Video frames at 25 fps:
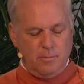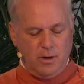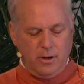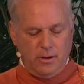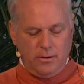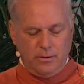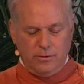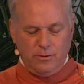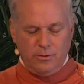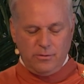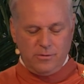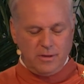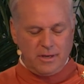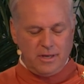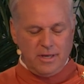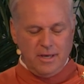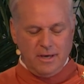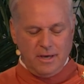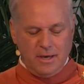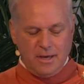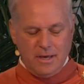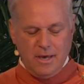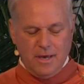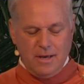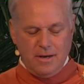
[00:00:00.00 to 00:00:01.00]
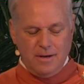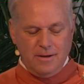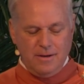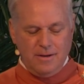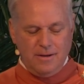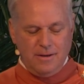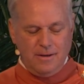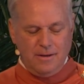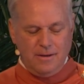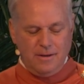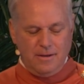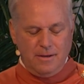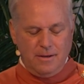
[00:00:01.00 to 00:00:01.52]
Martin Luther King, again,
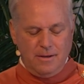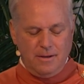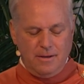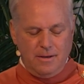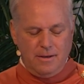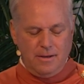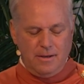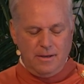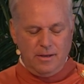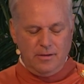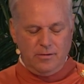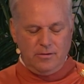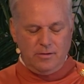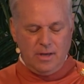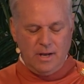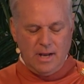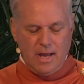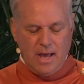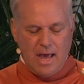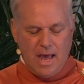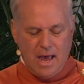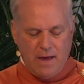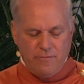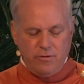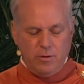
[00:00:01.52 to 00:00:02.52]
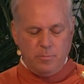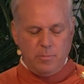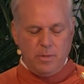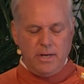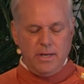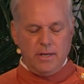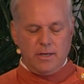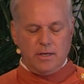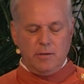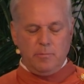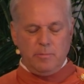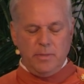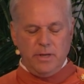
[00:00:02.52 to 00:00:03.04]
he said,
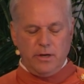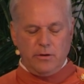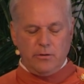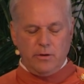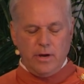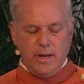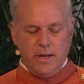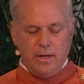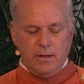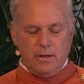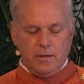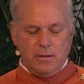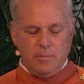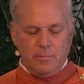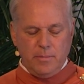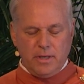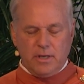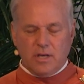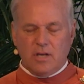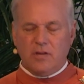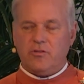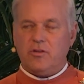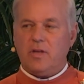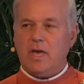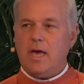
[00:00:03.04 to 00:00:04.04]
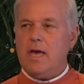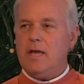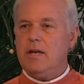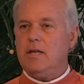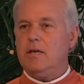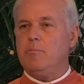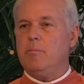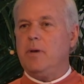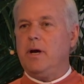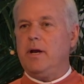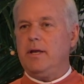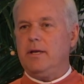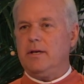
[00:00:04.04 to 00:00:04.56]
everybody can be great because
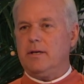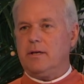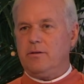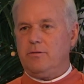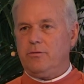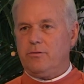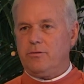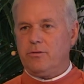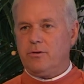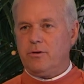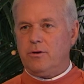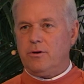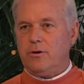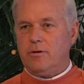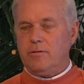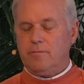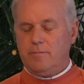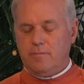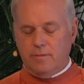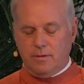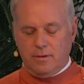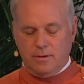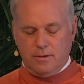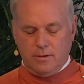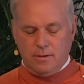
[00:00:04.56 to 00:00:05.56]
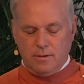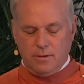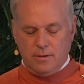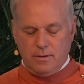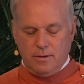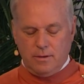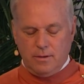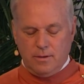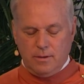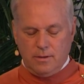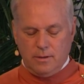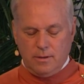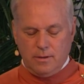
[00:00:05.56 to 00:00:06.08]
anybody can serve.
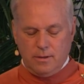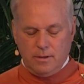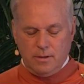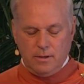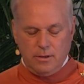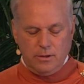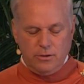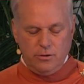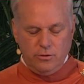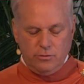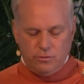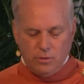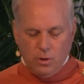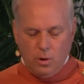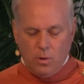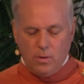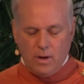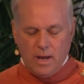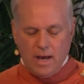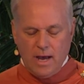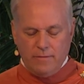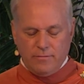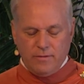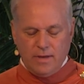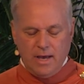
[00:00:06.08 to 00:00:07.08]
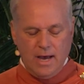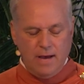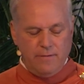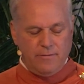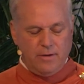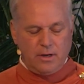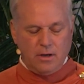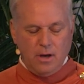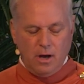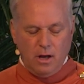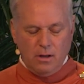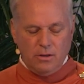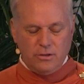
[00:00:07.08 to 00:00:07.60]
You don't have to
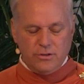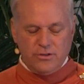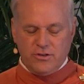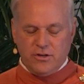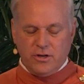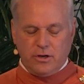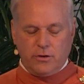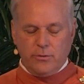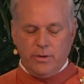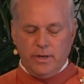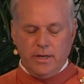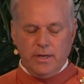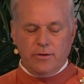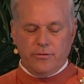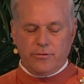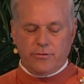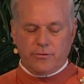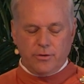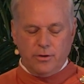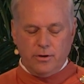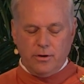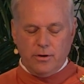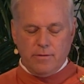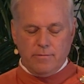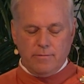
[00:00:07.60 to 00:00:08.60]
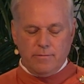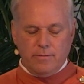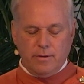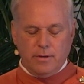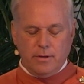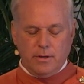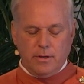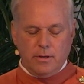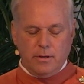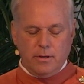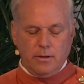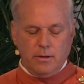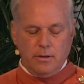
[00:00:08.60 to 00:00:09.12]
have a college degree to serve.
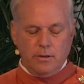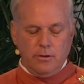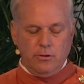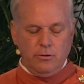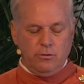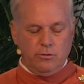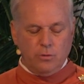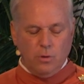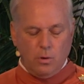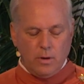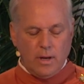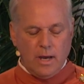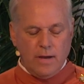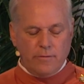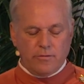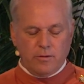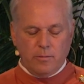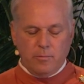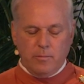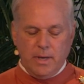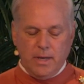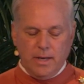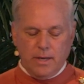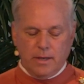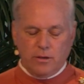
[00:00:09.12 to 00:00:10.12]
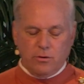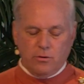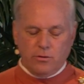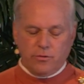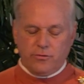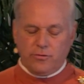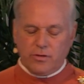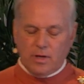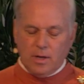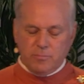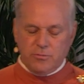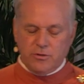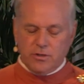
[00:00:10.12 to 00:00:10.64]
You don't have to make
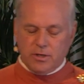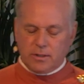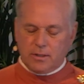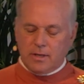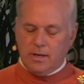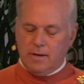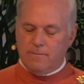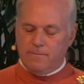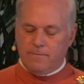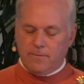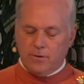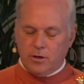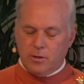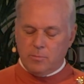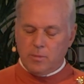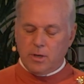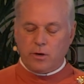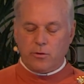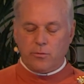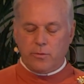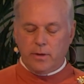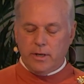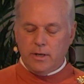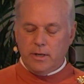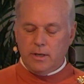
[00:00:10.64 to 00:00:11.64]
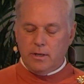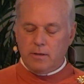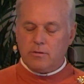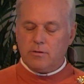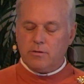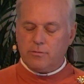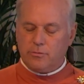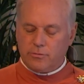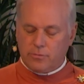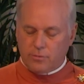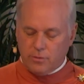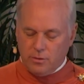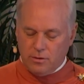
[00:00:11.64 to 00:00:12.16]
your subject and verb agree
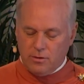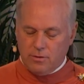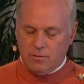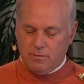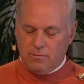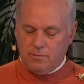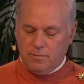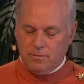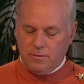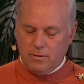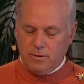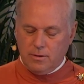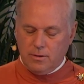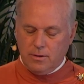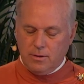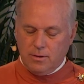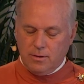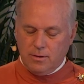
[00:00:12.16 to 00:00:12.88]
to serve.